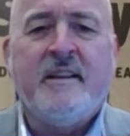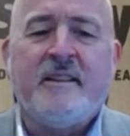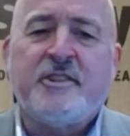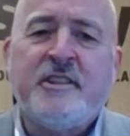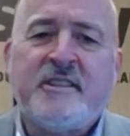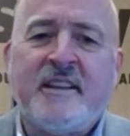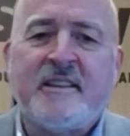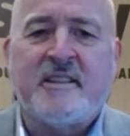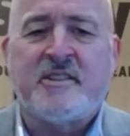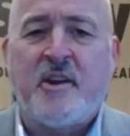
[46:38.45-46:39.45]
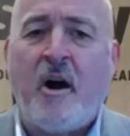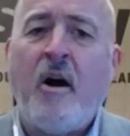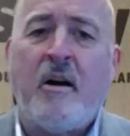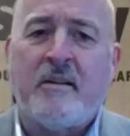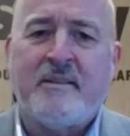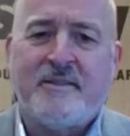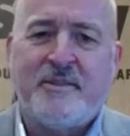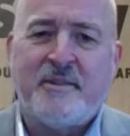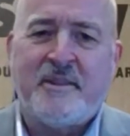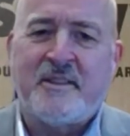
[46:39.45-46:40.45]
And she sings a song
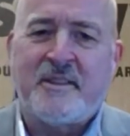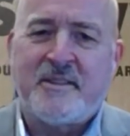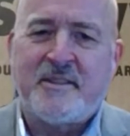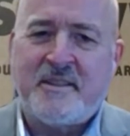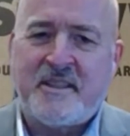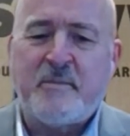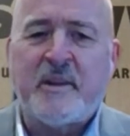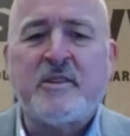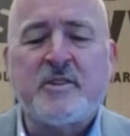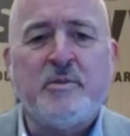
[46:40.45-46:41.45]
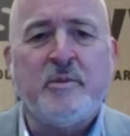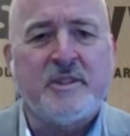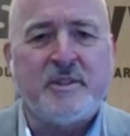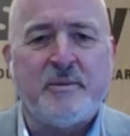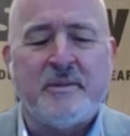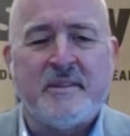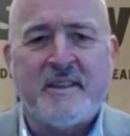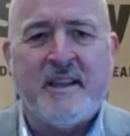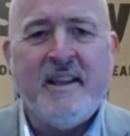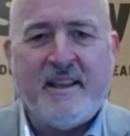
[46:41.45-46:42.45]
to this, these middle school
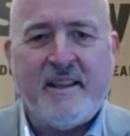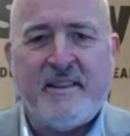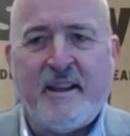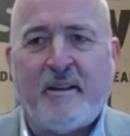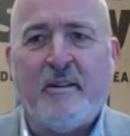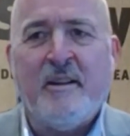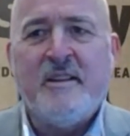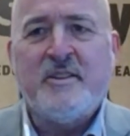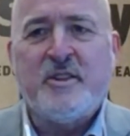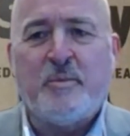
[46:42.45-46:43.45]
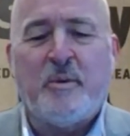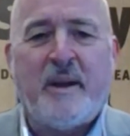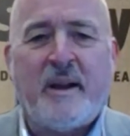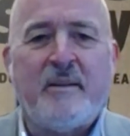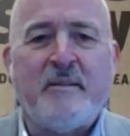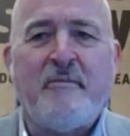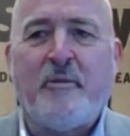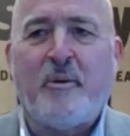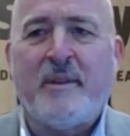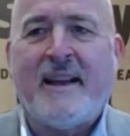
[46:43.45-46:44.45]
students in there to prepare them
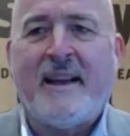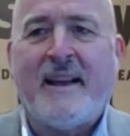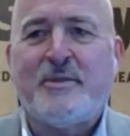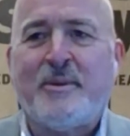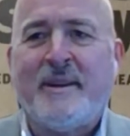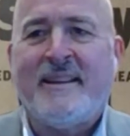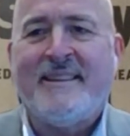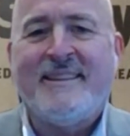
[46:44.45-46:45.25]
for that story.